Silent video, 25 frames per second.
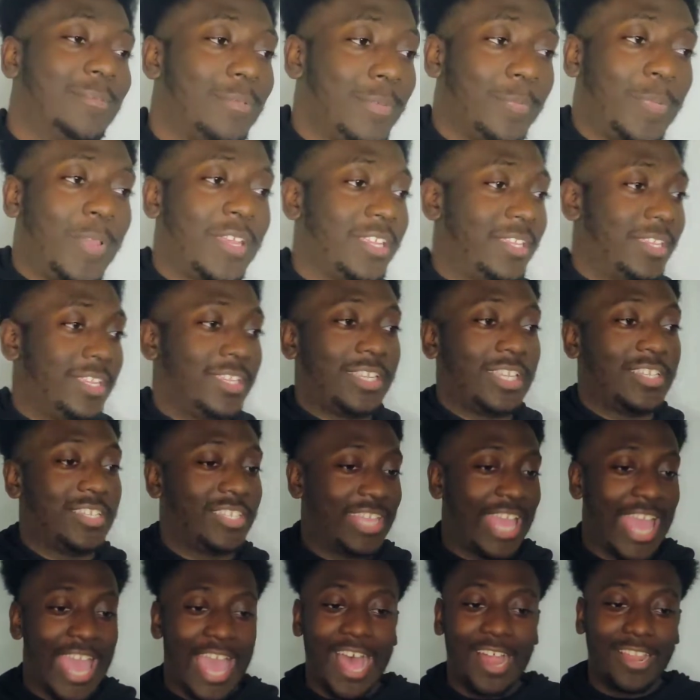his
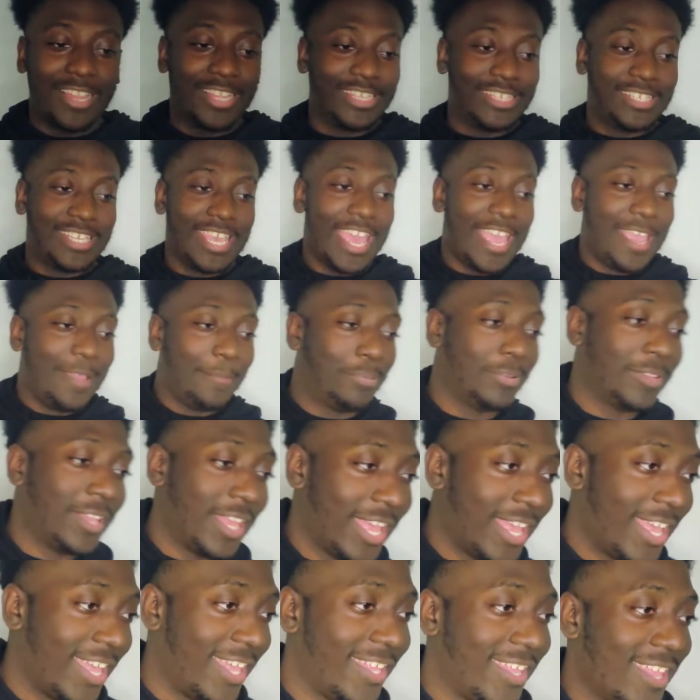style, his game
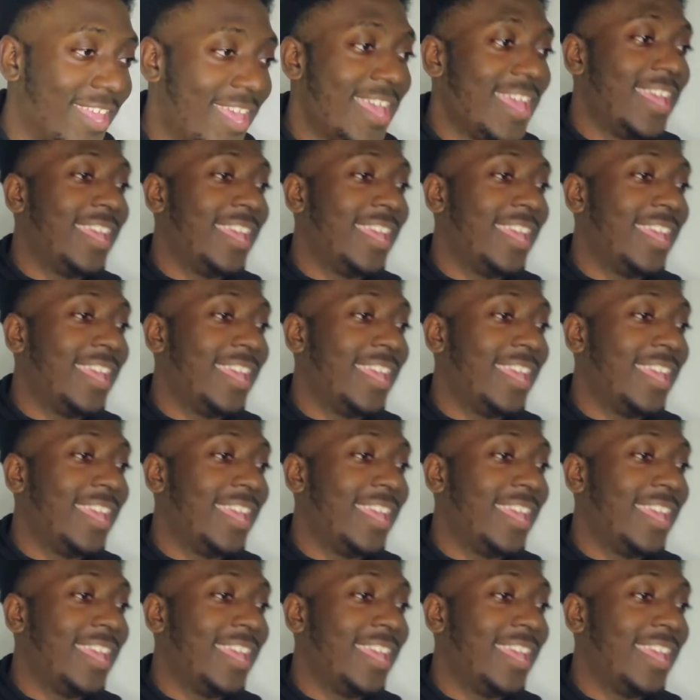plan,